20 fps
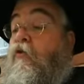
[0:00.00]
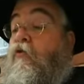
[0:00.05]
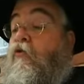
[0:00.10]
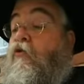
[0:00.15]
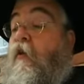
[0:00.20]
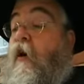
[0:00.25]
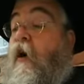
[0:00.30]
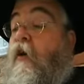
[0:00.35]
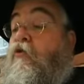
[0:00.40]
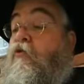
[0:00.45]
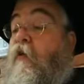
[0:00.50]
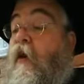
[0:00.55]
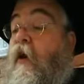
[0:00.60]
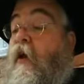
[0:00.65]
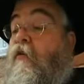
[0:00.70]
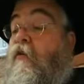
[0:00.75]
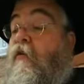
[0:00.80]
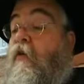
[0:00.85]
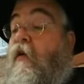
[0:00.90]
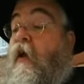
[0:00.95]
The letter
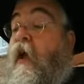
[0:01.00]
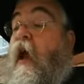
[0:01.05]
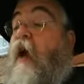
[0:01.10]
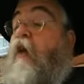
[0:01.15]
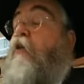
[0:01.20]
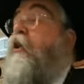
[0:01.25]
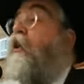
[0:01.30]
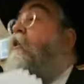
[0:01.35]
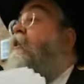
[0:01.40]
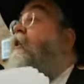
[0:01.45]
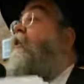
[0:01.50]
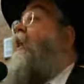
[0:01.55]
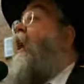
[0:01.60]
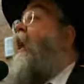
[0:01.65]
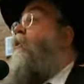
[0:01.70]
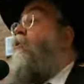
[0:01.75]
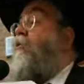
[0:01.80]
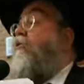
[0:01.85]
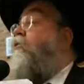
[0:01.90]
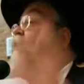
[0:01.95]
is addressed
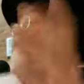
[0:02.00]
El